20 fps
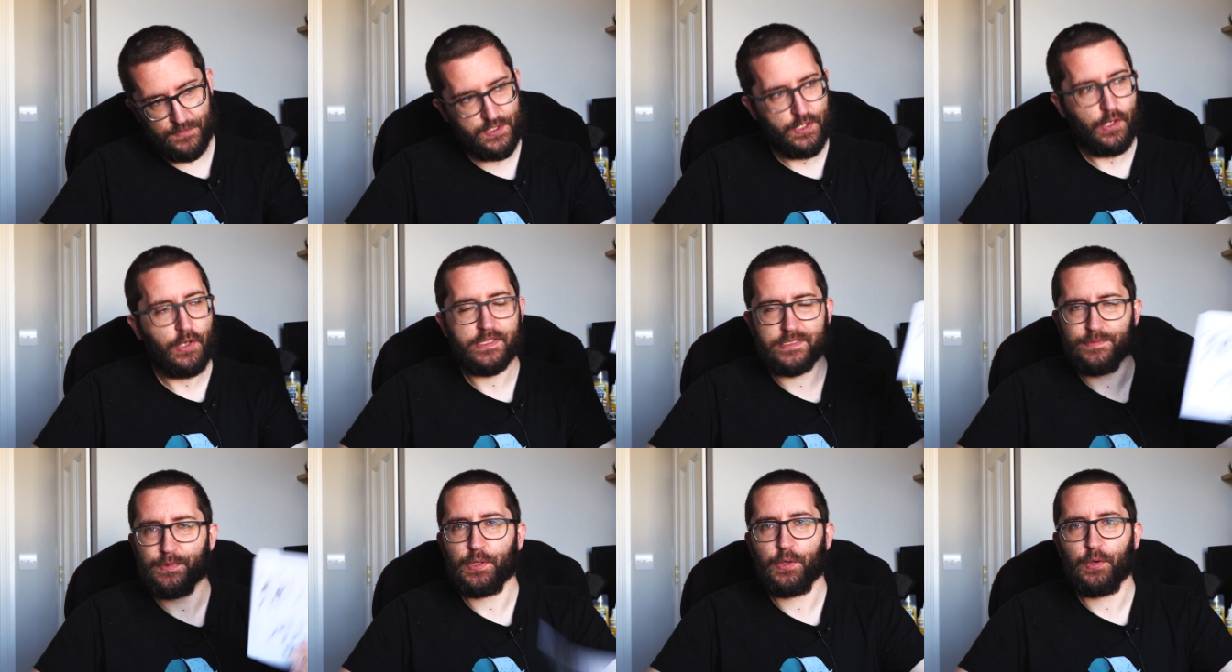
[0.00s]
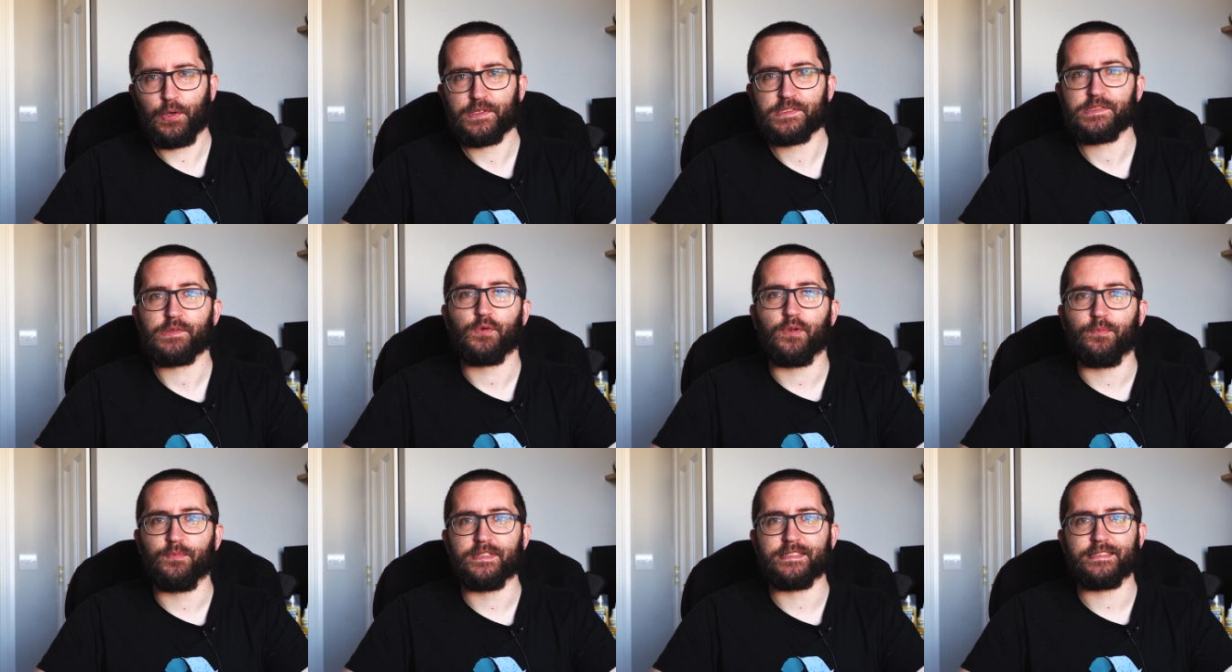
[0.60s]
toss them across the
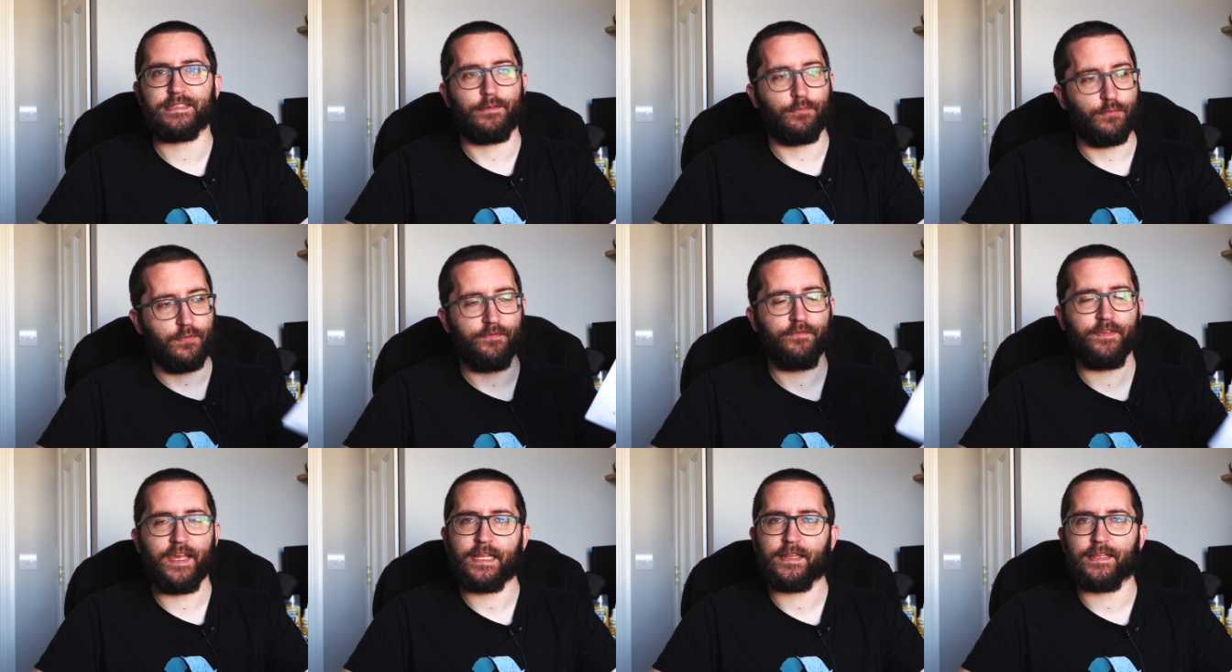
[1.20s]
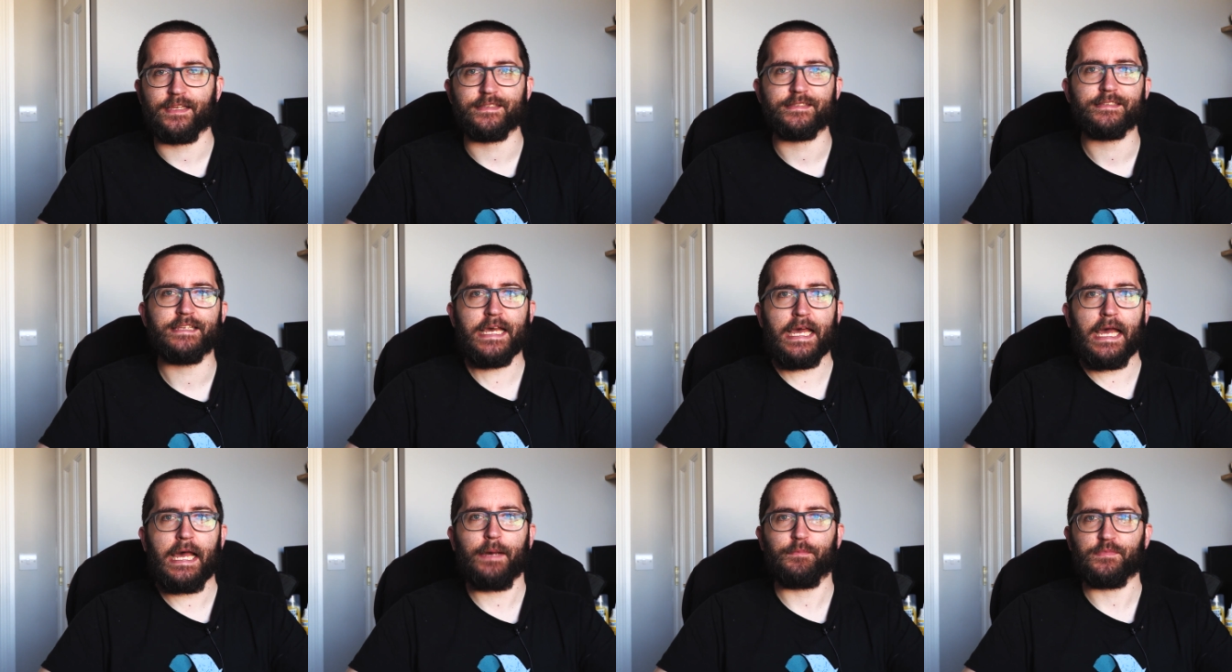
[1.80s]
room and say, well, fake this,
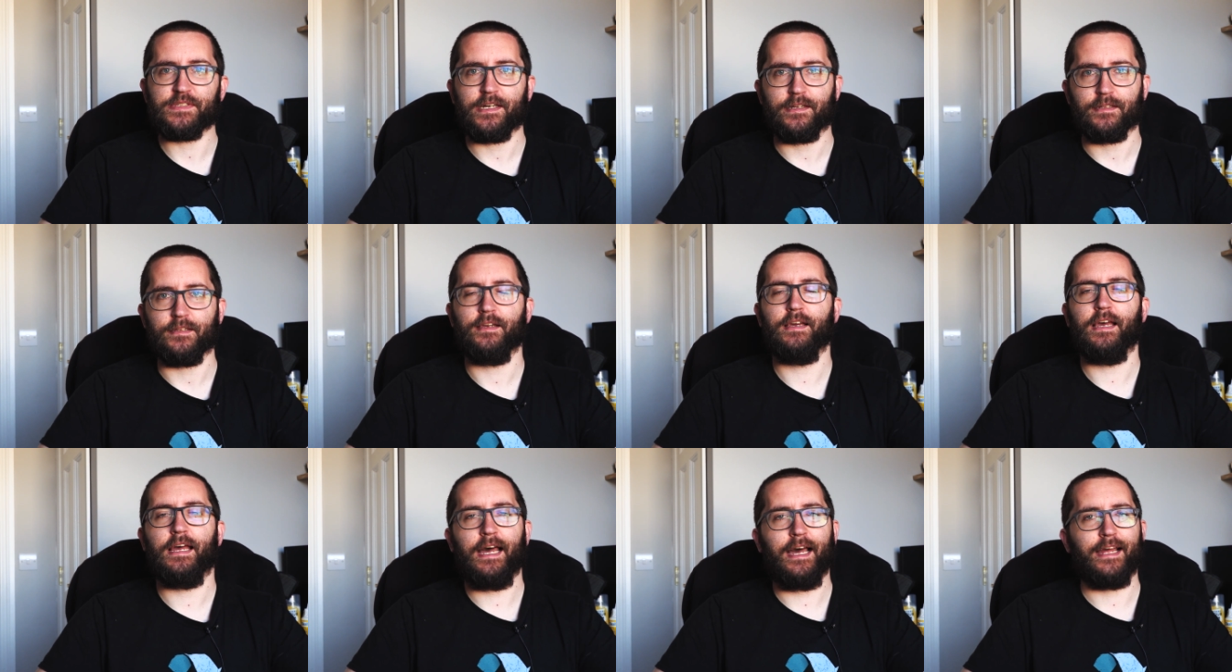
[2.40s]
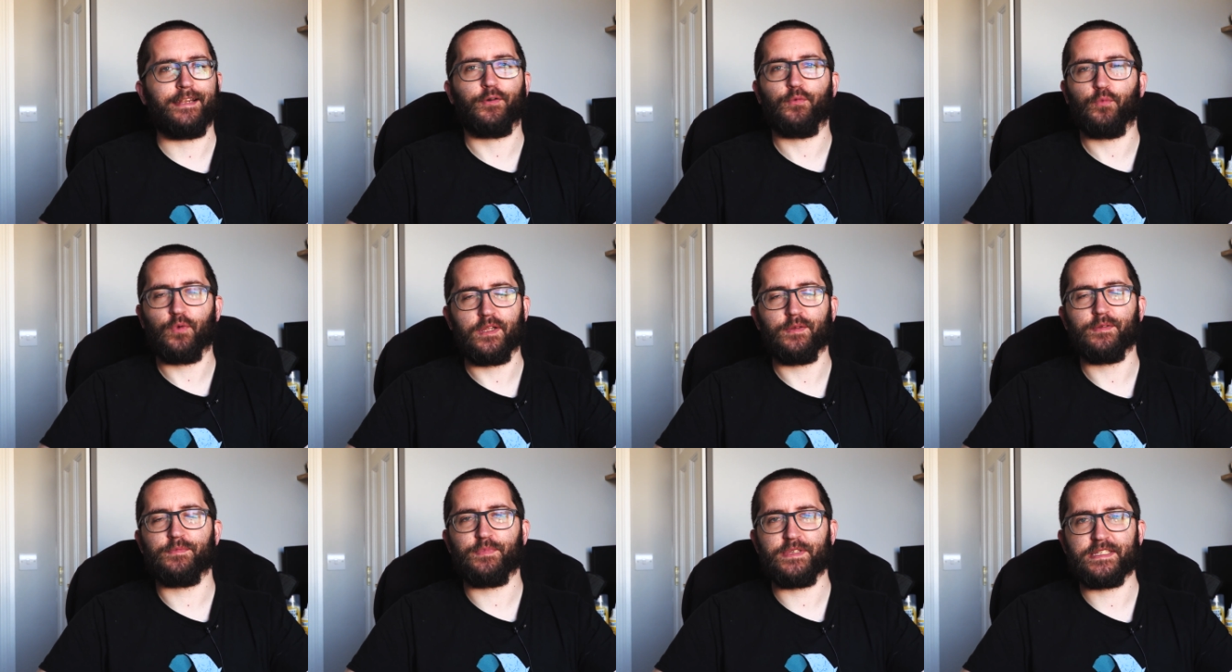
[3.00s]
I'm done. I don't
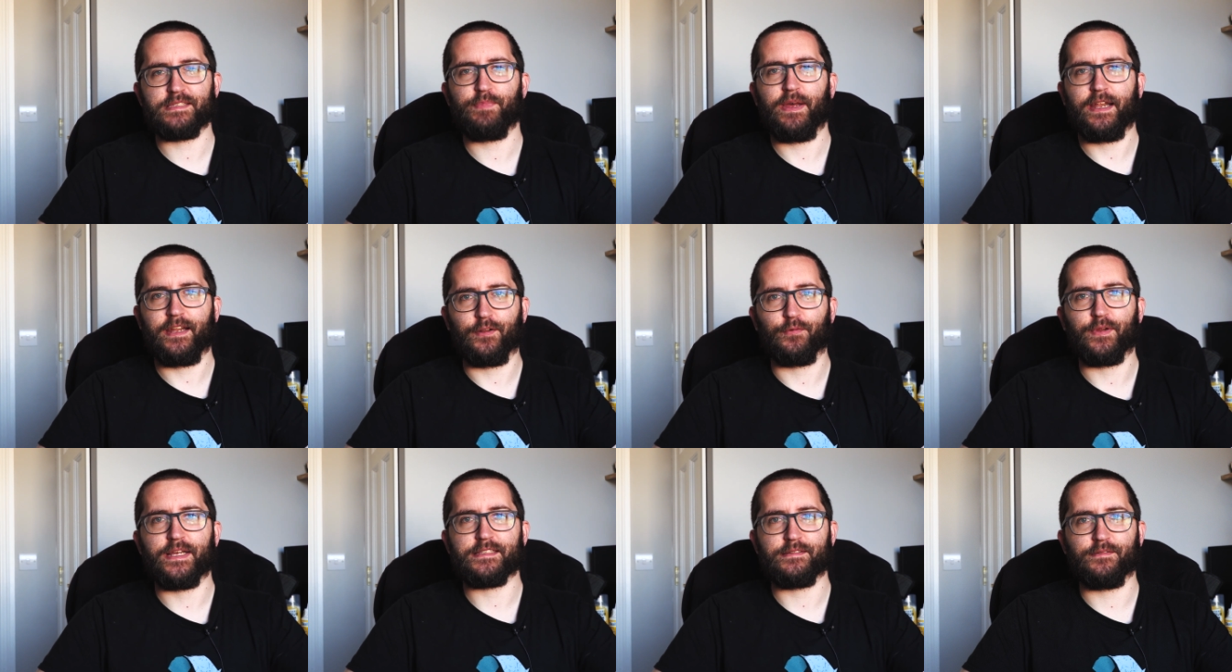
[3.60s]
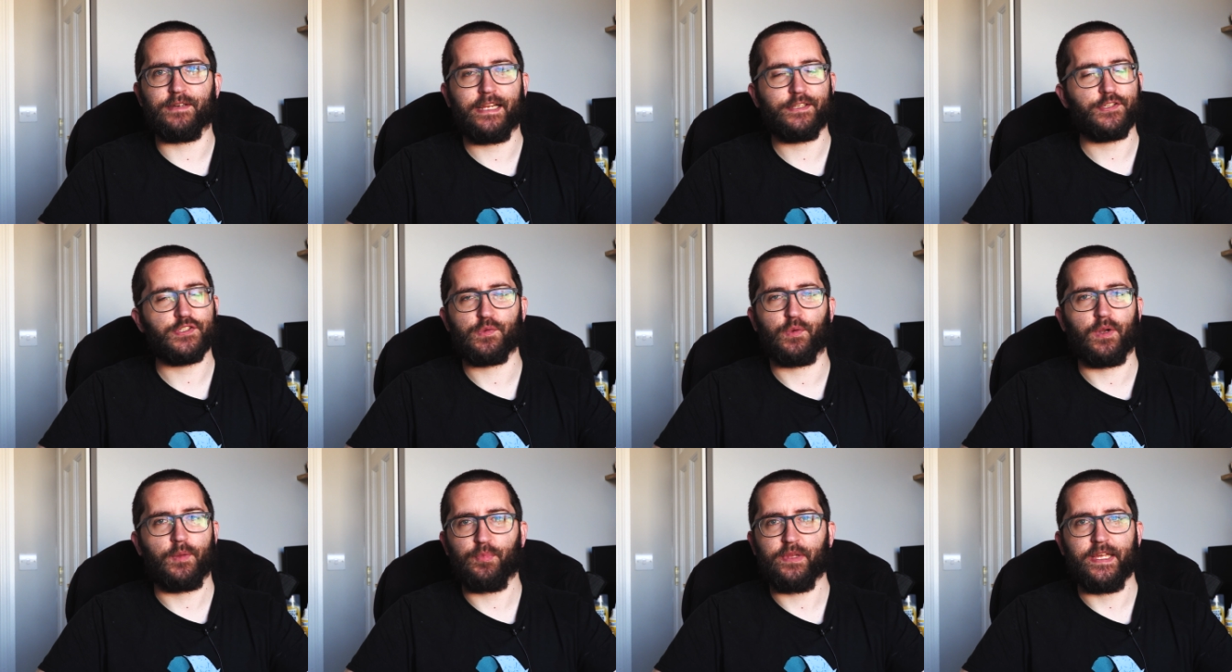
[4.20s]
want to be spending the rest of it. I
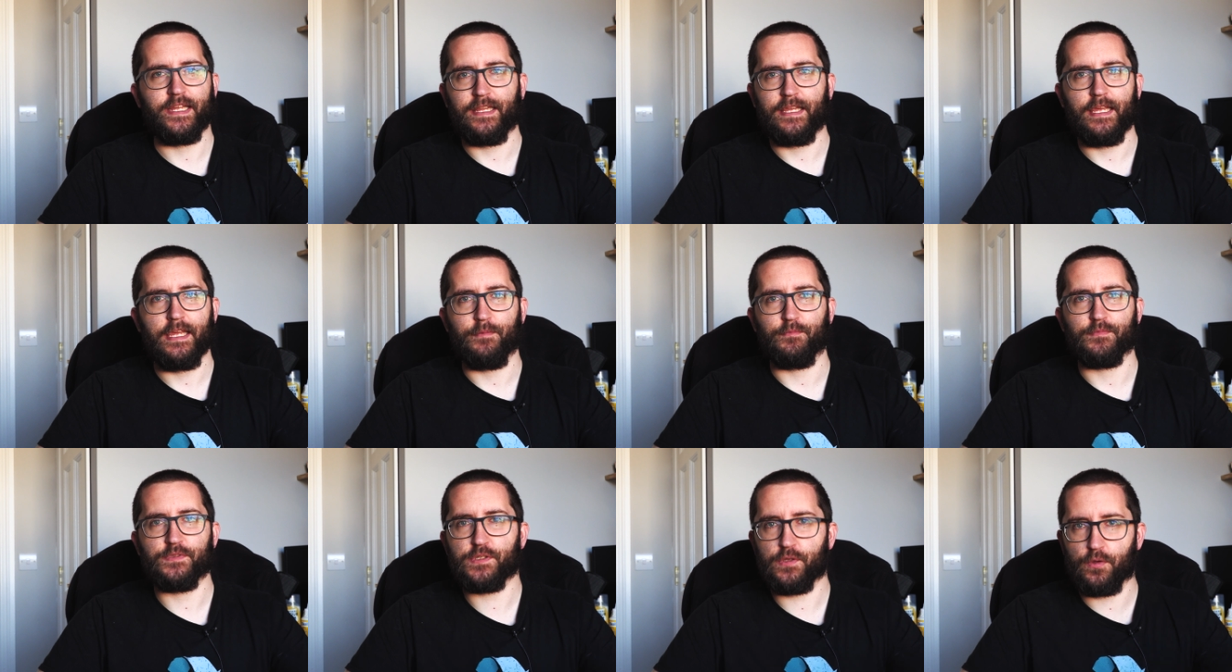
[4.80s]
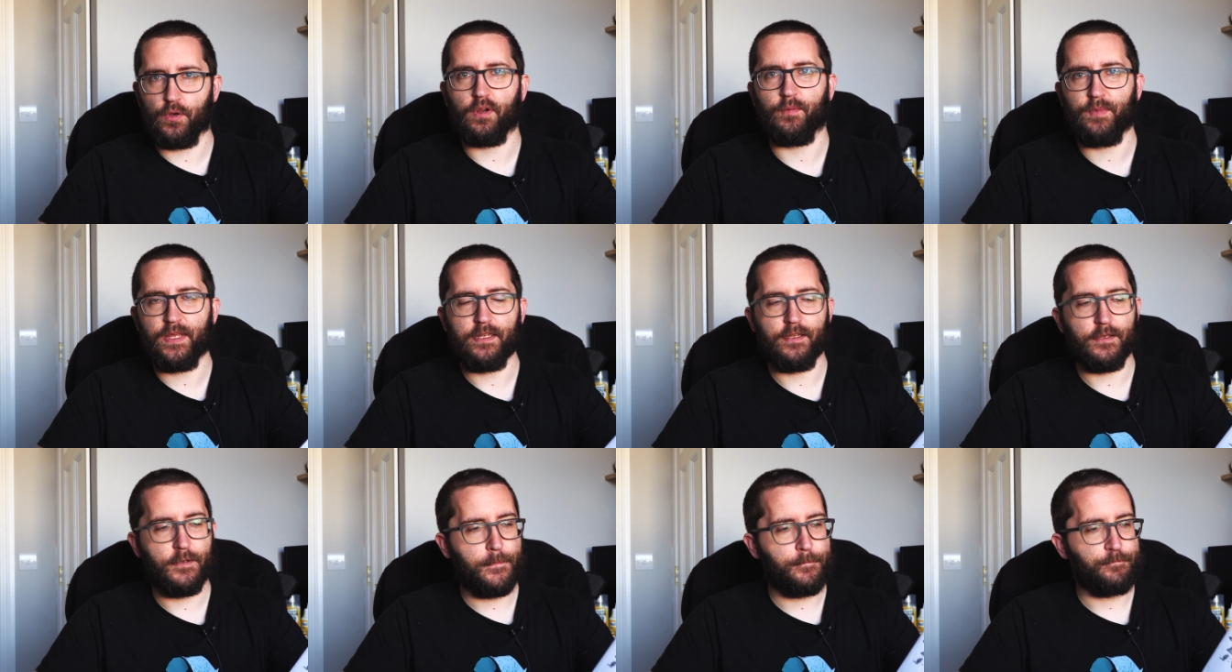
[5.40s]
just want to play the game. Do you know what I
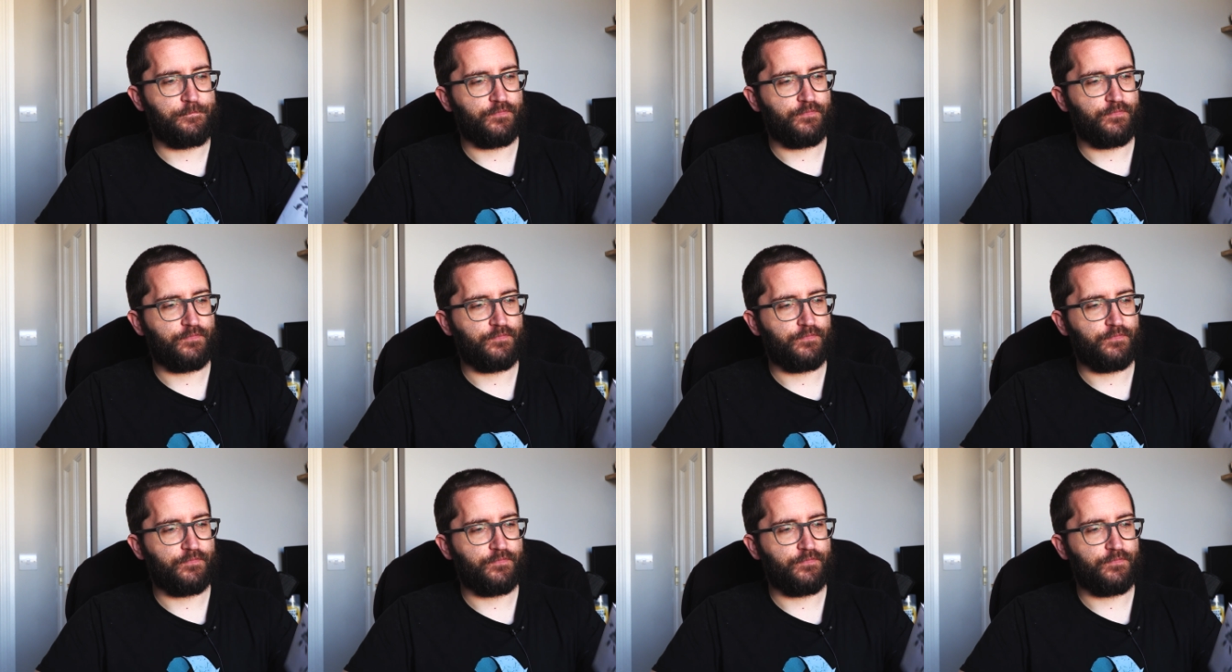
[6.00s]
mean?